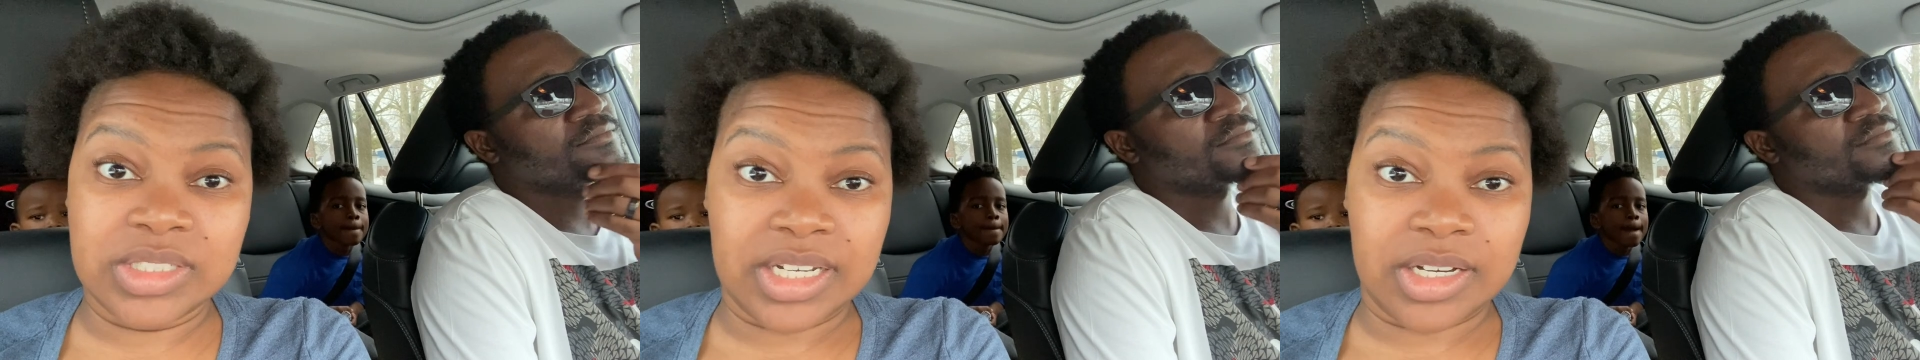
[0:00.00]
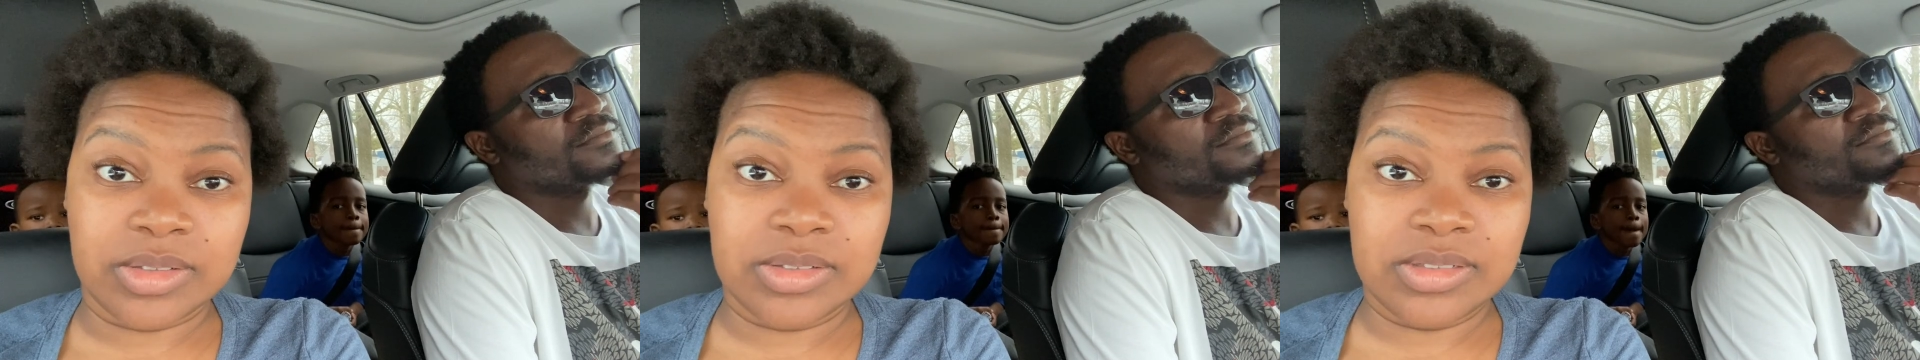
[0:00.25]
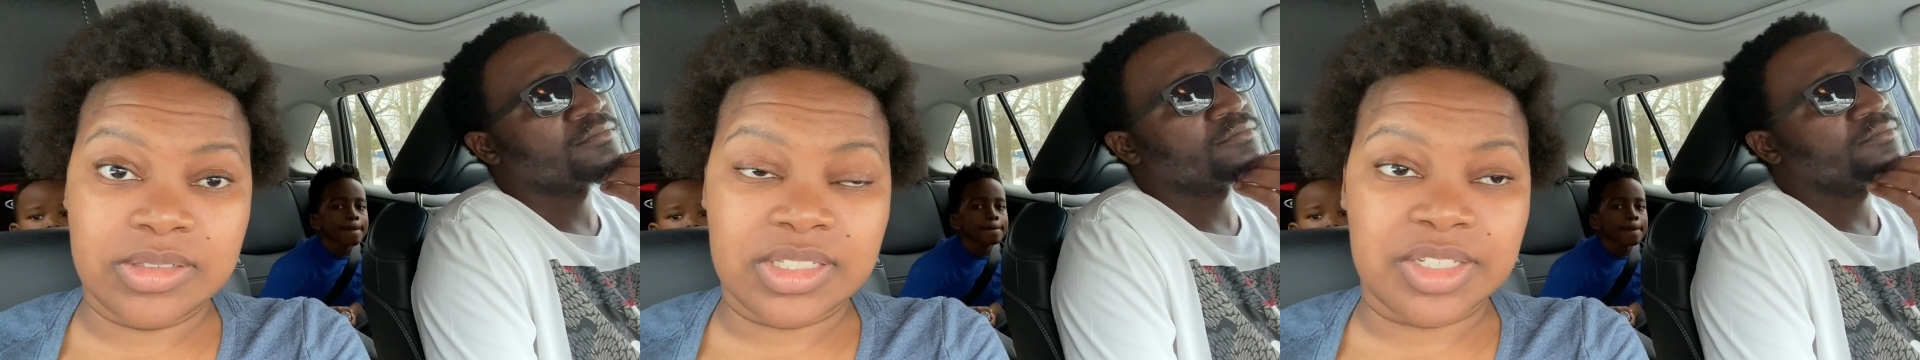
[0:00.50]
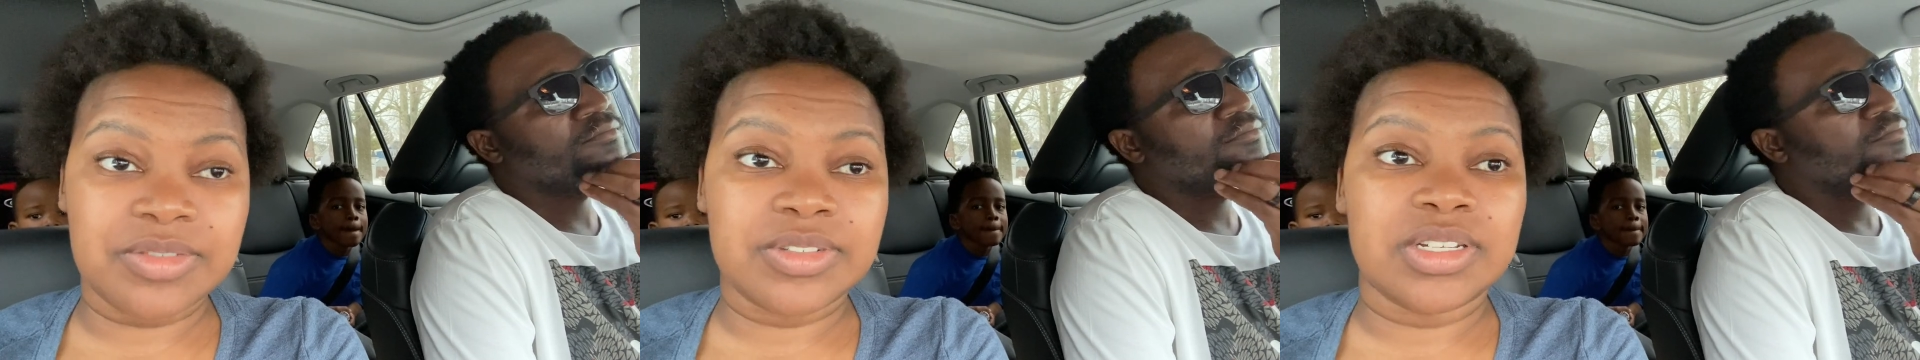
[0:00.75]
Speaker 1: town,
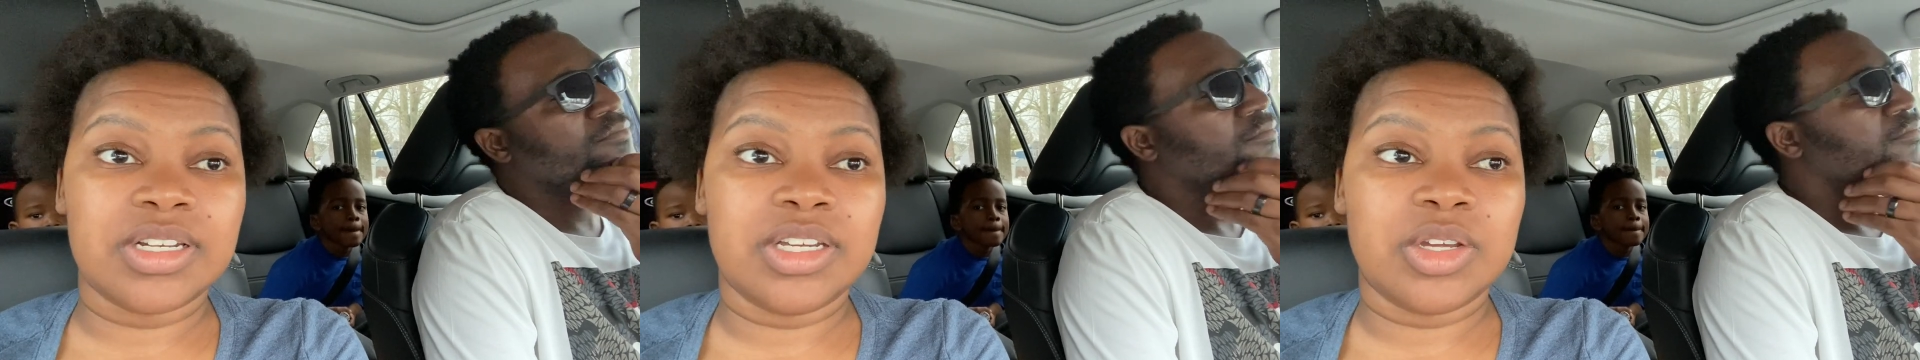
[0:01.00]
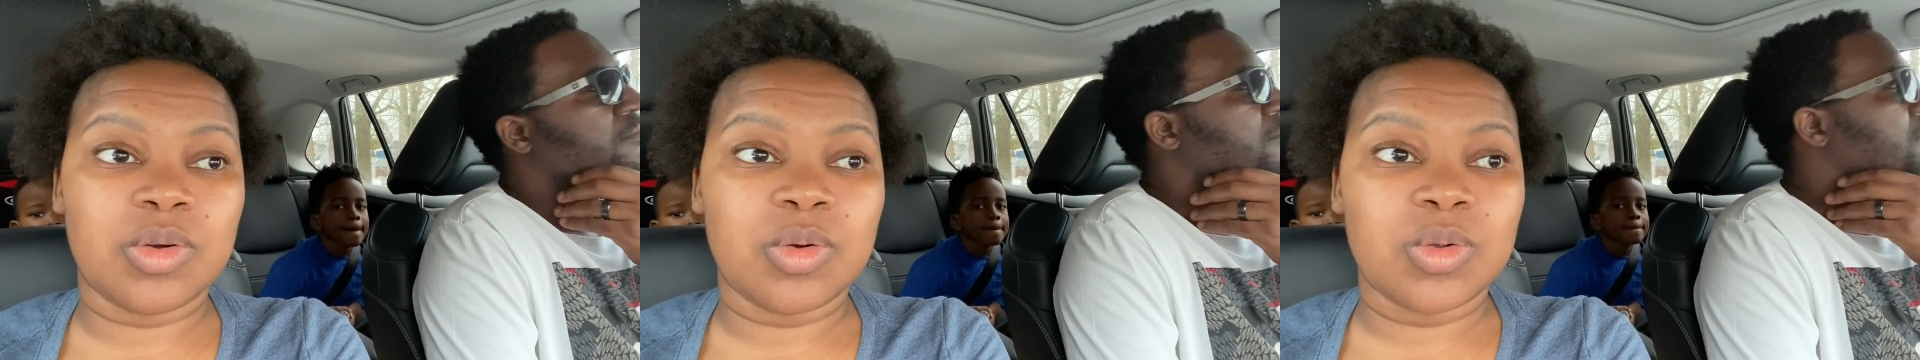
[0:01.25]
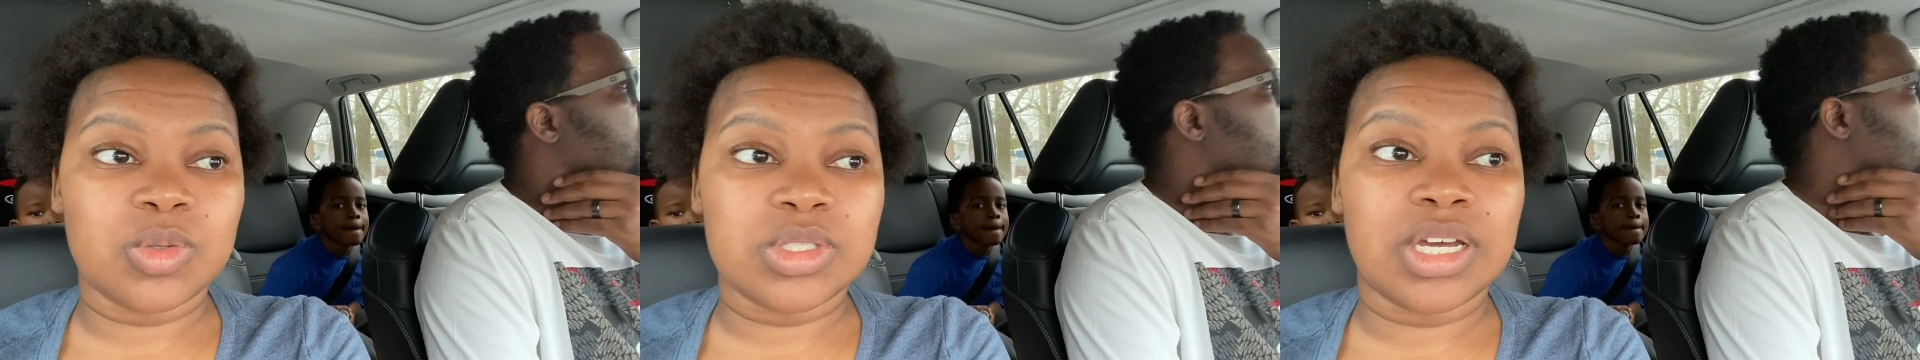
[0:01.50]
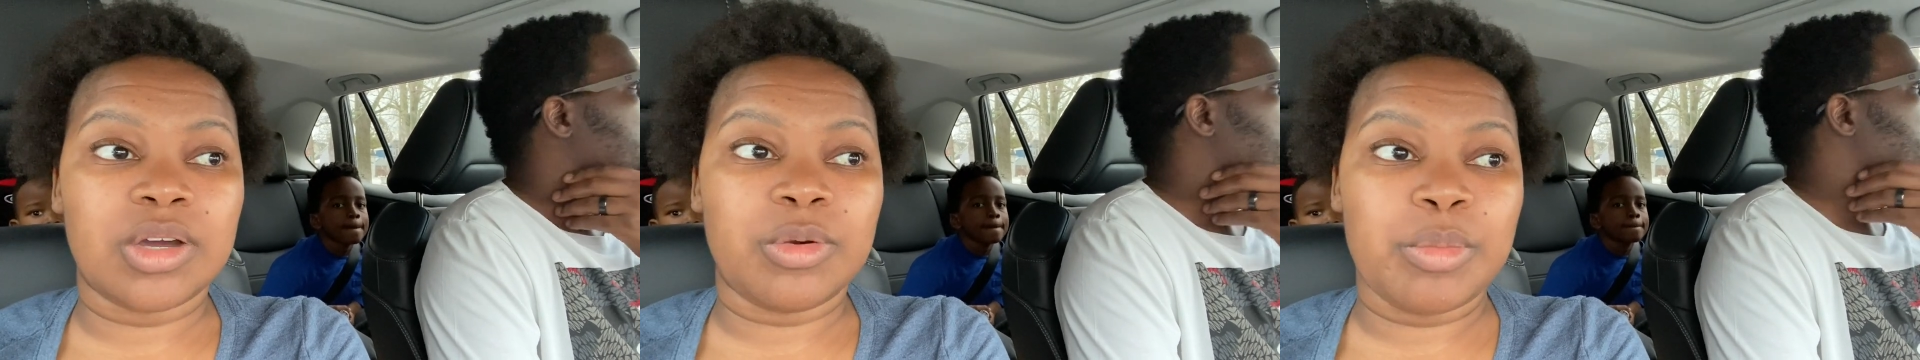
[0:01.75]
definitely an old
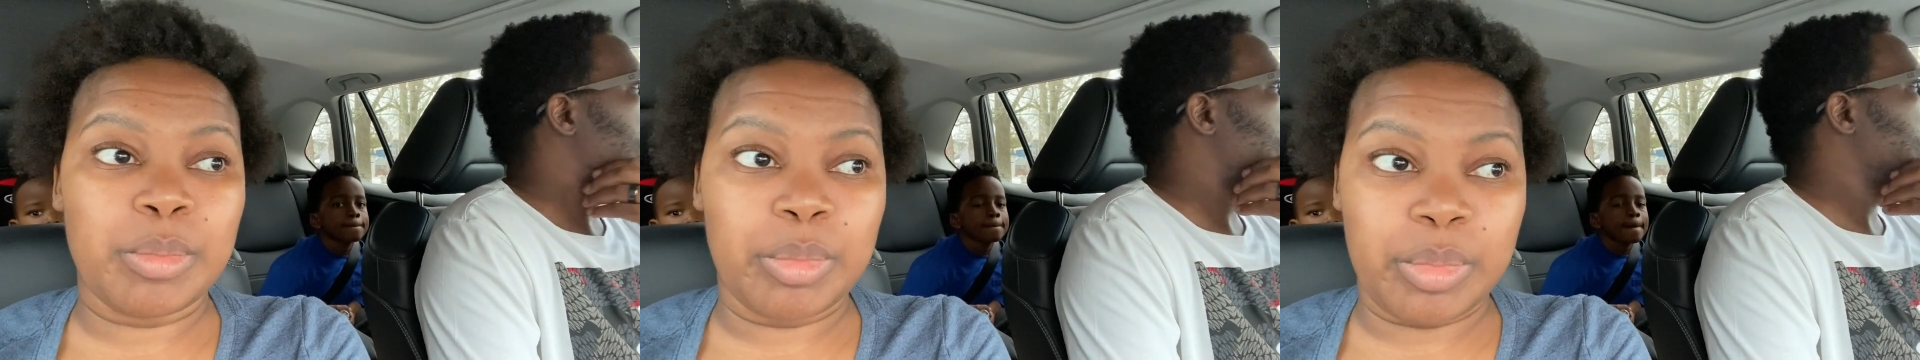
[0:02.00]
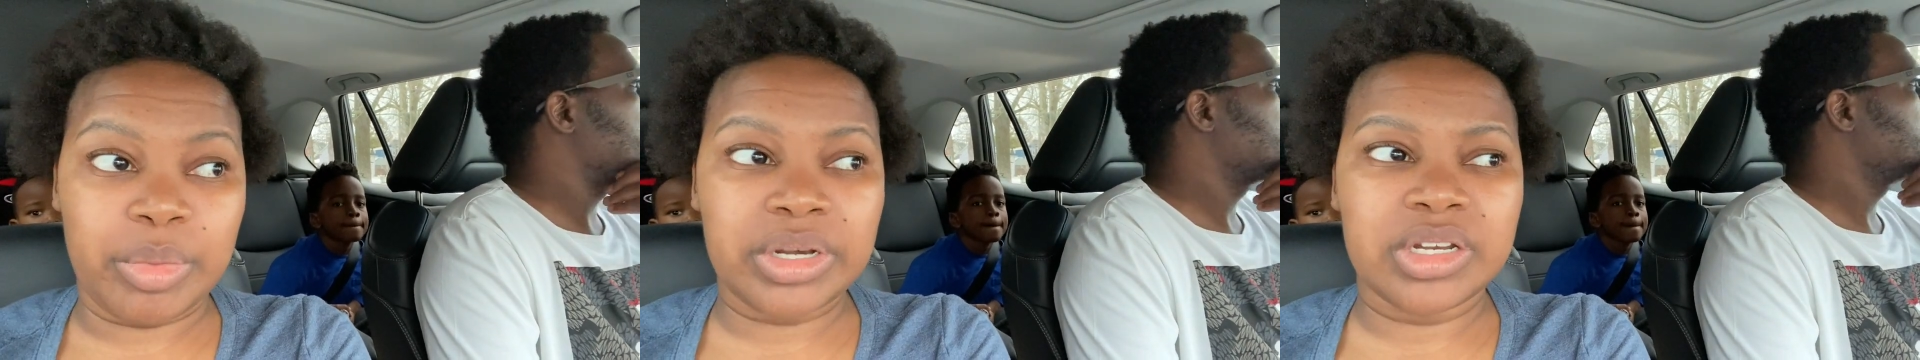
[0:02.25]
town, but